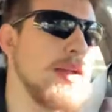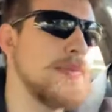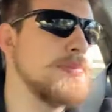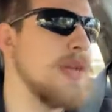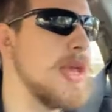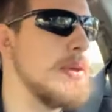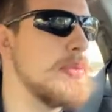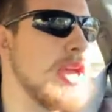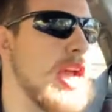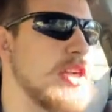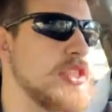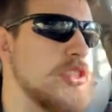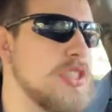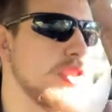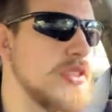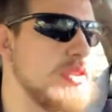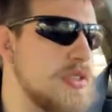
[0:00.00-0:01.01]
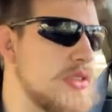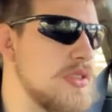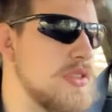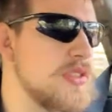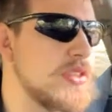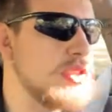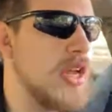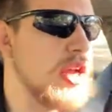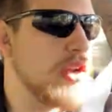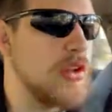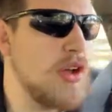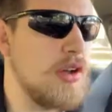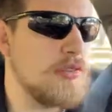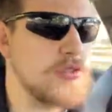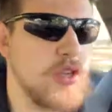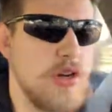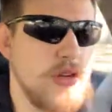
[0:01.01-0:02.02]
maybe I should cycle
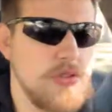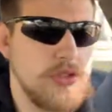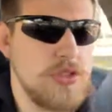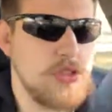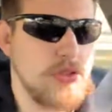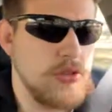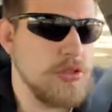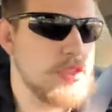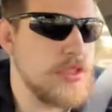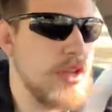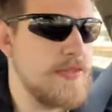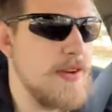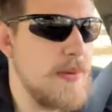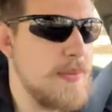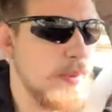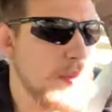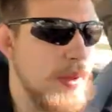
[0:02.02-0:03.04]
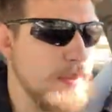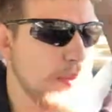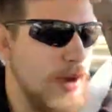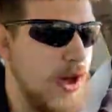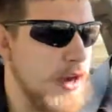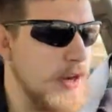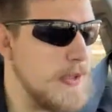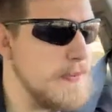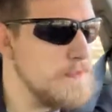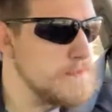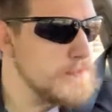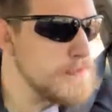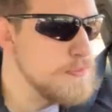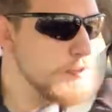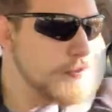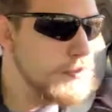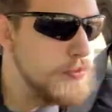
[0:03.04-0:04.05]
off so I don't screw stuff up in my body.
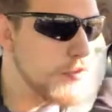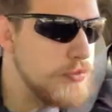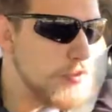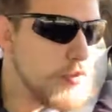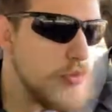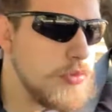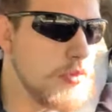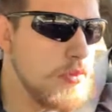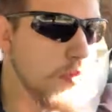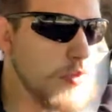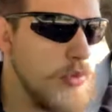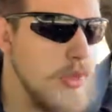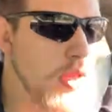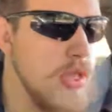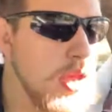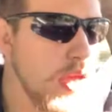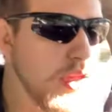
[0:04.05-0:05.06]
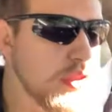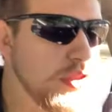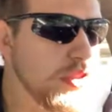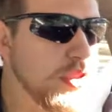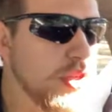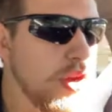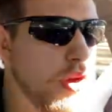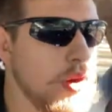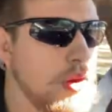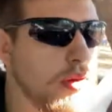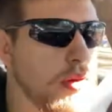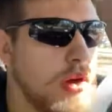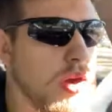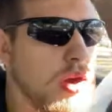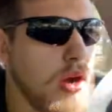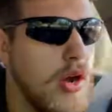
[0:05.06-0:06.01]
And so